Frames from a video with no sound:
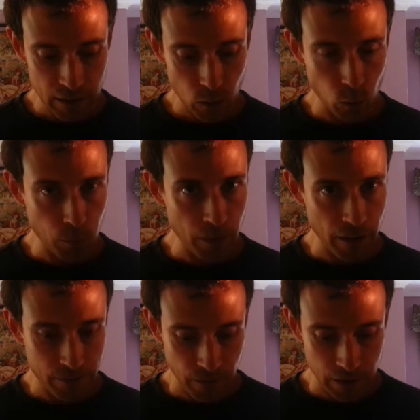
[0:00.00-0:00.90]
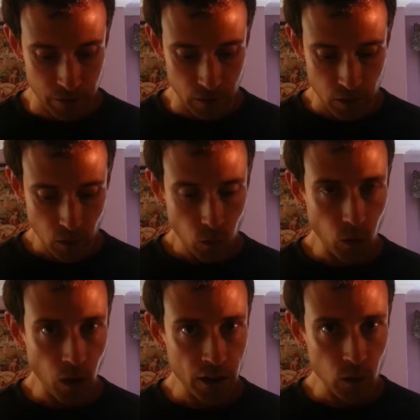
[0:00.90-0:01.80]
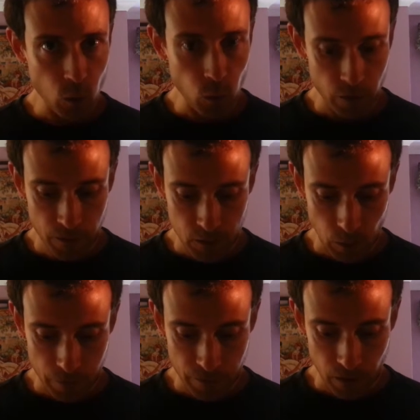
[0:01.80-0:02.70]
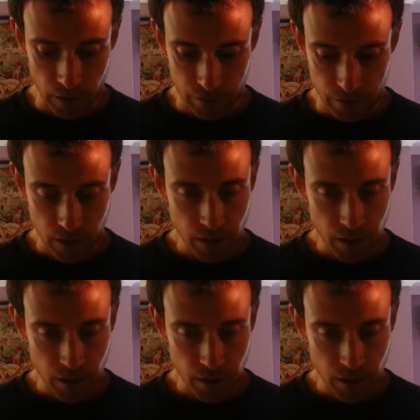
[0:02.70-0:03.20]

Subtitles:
all but their favourite, or like all of the top 5.